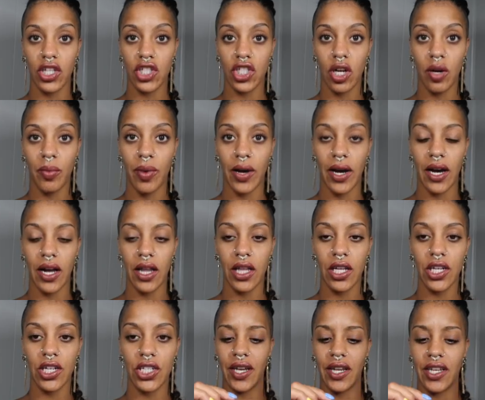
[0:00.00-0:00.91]
gel
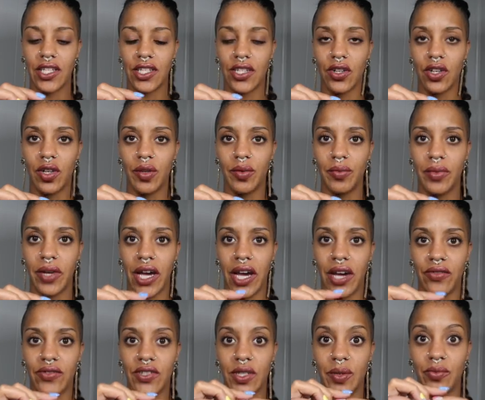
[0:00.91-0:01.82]
polish, it is going to
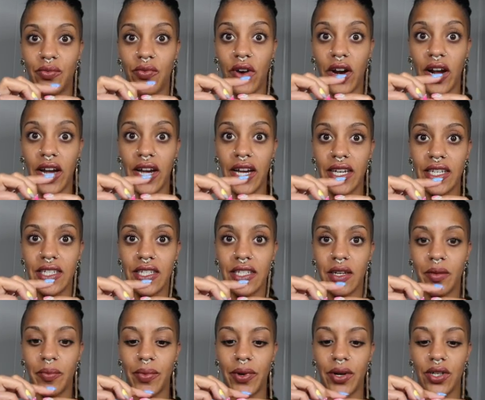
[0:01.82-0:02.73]
have some rise
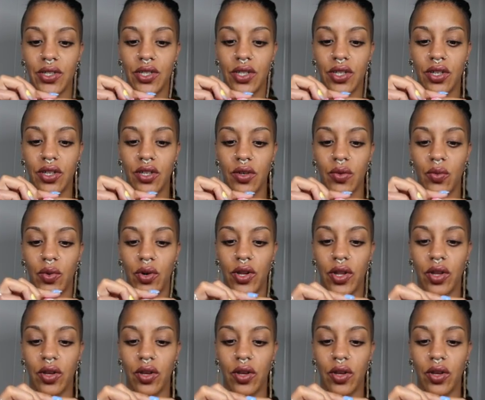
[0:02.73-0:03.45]
compared to where